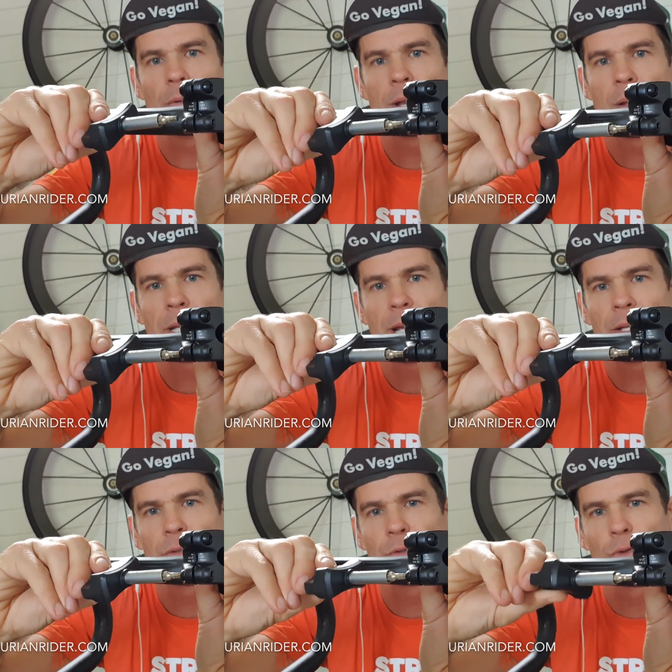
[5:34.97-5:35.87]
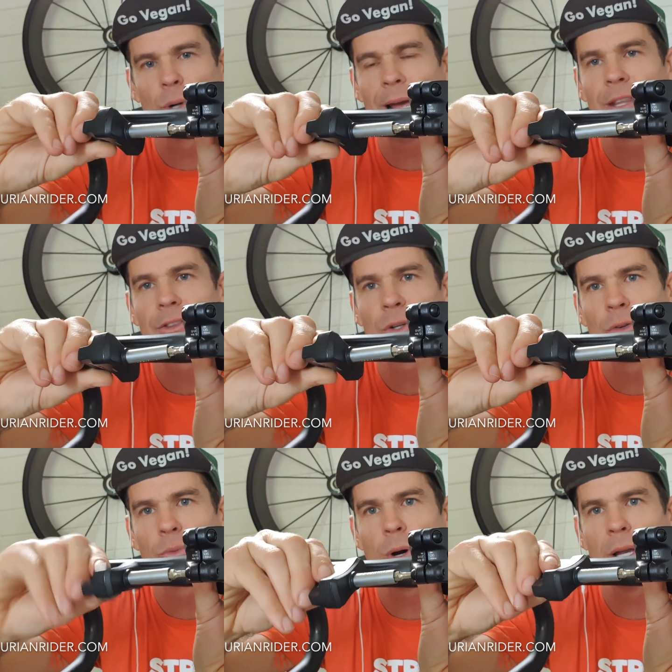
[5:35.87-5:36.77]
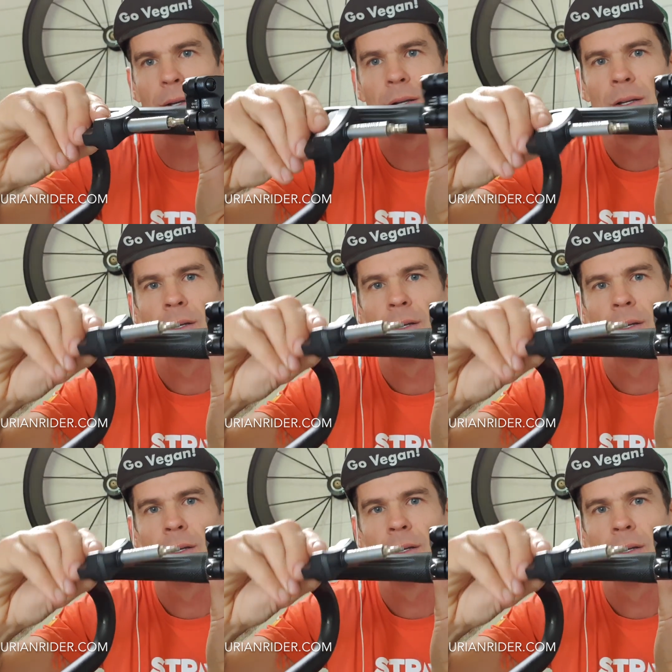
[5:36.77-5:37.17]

and then again, you do 8 turns, 1,